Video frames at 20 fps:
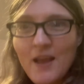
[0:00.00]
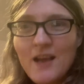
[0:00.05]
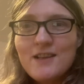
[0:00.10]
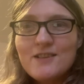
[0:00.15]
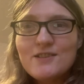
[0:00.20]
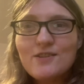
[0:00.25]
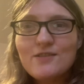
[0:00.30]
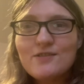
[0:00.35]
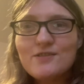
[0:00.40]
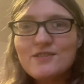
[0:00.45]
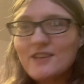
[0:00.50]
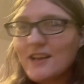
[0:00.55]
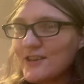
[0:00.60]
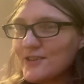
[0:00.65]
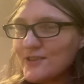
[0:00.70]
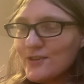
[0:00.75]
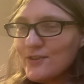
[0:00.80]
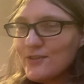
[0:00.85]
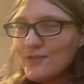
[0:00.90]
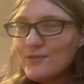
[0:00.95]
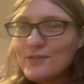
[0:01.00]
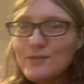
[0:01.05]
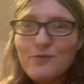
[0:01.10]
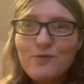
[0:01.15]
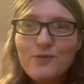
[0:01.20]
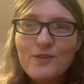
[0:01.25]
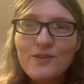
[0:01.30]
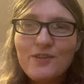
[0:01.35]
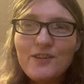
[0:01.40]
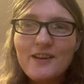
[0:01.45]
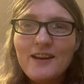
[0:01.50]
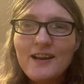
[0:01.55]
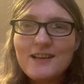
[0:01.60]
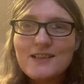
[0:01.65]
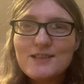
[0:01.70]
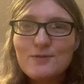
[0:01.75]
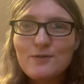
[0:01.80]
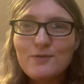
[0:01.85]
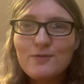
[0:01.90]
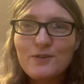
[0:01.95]
So stay tuned for the
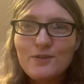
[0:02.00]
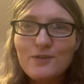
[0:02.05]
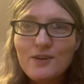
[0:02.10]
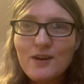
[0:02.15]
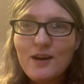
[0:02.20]
next review